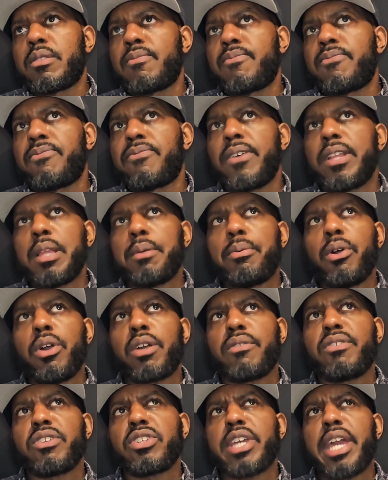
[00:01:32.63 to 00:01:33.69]
Filip
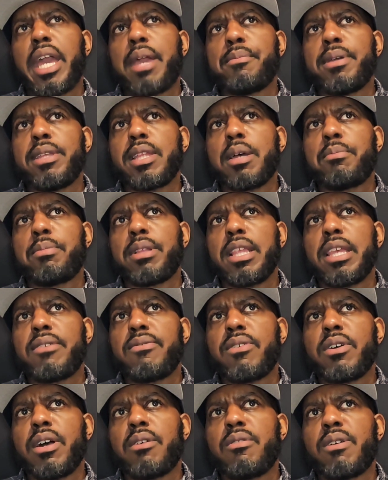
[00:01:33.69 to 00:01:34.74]
Ergovic came in, I
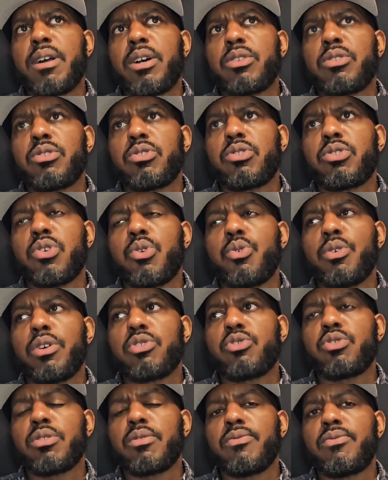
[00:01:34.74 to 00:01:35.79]
believe, at around
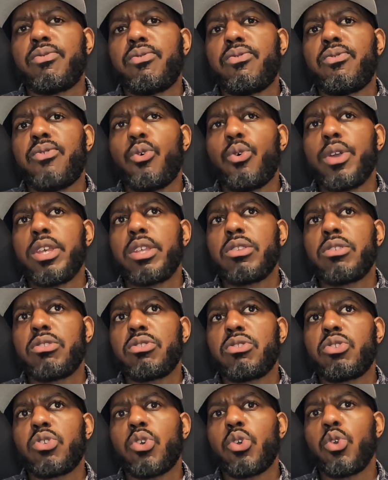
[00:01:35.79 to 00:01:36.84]

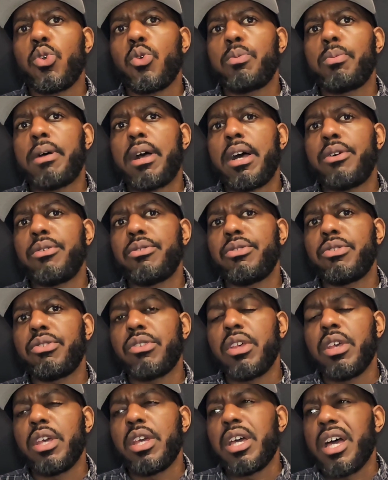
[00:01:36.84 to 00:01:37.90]
242 pounds,
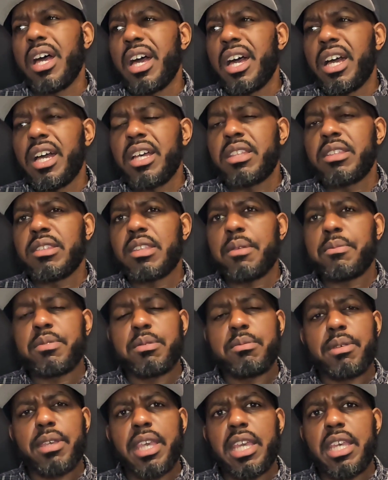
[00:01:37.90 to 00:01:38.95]
and
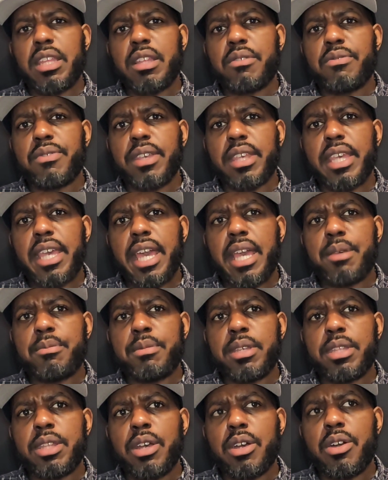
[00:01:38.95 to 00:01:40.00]
Dempsey McKean, I think, came
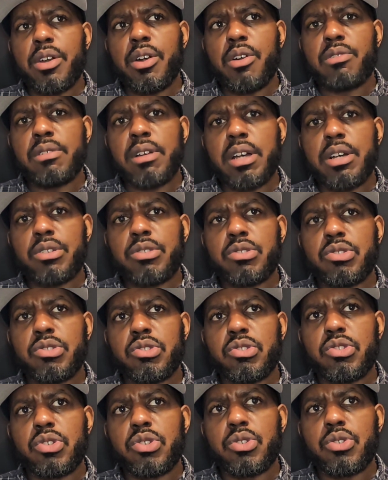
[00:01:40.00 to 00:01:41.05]
in at around
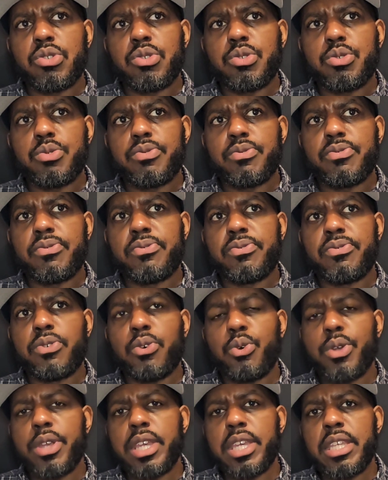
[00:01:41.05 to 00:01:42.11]

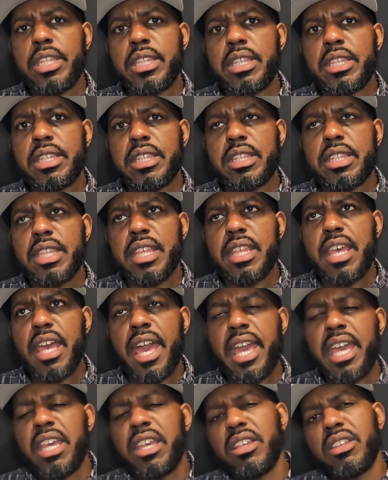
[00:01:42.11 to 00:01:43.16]

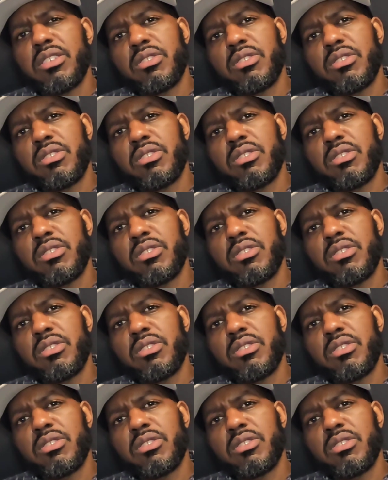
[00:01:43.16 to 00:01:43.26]
248,